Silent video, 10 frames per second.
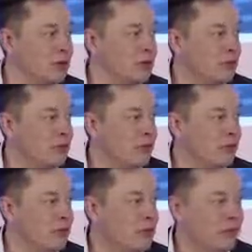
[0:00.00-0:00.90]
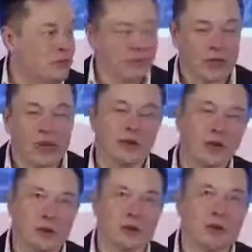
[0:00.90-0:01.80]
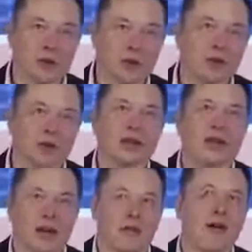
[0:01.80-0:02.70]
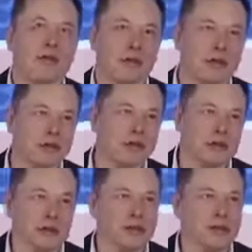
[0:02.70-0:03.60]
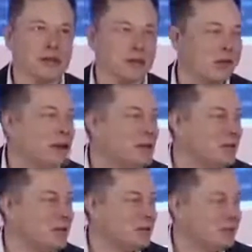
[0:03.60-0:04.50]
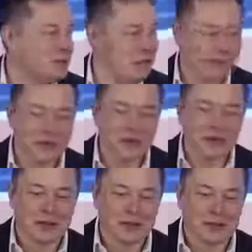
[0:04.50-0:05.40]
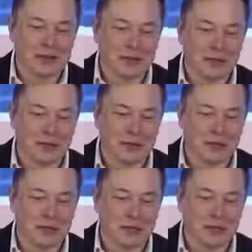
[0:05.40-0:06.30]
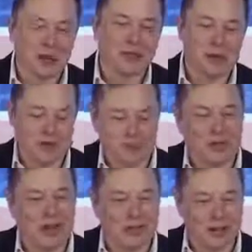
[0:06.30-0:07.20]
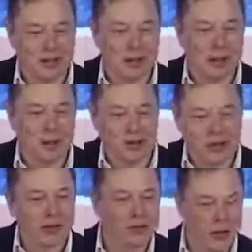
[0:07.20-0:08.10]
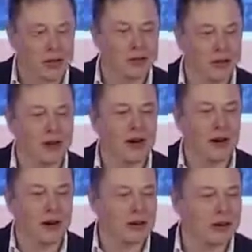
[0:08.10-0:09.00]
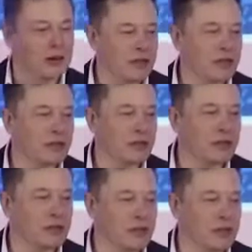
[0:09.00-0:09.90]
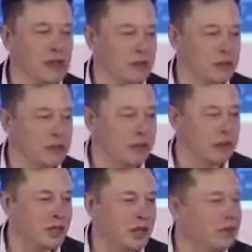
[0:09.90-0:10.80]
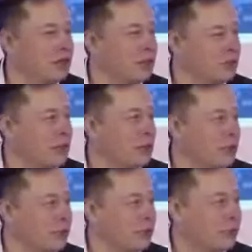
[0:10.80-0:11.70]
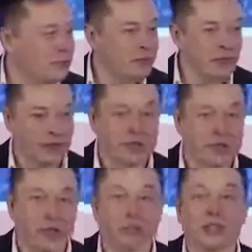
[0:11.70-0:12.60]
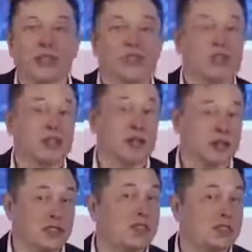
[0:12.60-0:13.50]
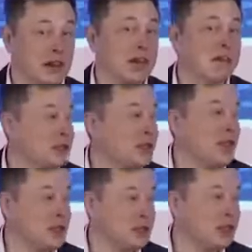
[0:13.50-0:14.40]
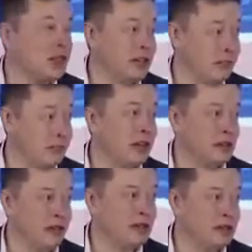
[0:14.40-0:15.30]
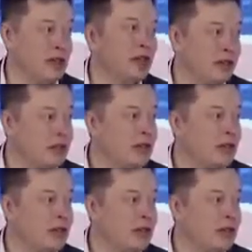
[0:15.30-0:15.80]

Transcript: panels. Now of course, you could always amp up the nuclear power station, but just taking the way things currently are, that's just sort of an interesting data point. Just to give you a sense of how much energy is hitting the Earth from the sun.